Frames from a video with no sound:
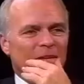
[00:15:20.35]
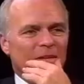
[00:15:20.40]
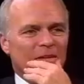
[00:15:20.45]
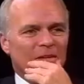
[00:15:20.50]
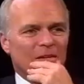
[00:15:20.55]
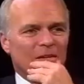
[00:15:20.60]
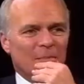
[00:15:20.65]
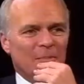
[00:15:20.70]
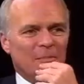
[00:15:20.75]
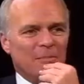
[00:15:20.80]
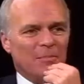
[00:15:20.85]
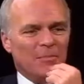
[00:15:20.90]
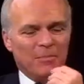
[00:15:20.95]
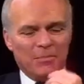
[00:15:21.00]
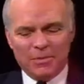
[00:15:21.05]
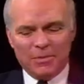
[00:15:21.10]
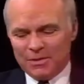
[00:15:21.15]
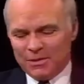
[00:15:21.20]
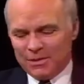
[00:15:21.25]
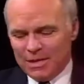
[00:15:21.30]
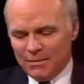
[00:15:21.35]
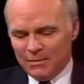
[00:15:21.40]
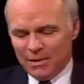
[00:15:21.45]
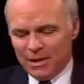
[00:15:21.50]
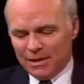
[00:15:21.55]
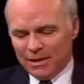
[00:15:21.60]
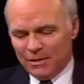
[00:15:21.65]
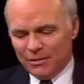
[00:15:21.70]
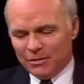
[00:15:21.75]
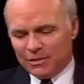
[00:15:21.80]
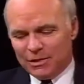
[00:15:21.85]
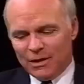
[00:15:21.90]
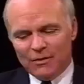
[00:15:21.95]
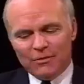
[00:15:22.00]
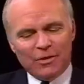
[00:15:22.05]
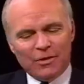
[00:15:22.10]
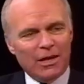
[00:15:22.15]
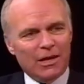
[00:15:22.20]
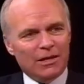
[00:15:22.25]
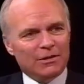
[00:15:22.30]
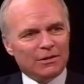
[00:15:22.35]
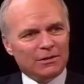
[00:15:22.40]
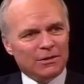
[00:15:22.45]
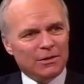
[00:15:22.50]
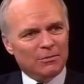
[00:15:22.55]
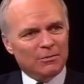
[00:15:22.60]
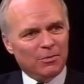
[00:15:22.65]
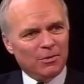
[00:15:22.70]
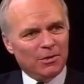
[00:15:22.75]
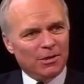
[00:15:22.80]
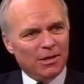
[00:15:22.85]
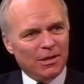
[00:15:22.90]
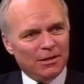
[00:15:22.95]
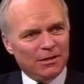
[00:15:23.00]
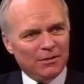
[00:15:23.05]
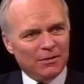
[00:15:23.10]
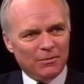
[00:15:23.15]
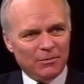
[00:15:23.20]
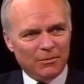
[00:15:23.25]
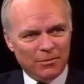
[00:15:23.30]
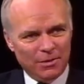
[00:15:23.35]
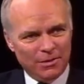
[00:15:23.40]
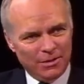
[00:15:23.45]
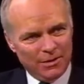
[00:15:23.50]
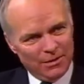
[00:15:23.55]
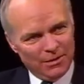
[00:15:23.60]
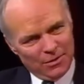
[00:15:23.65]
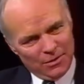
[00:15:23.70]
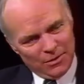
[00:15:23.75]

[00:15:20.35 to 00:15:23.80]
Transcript: It seemed like you self-consciously pointed out in the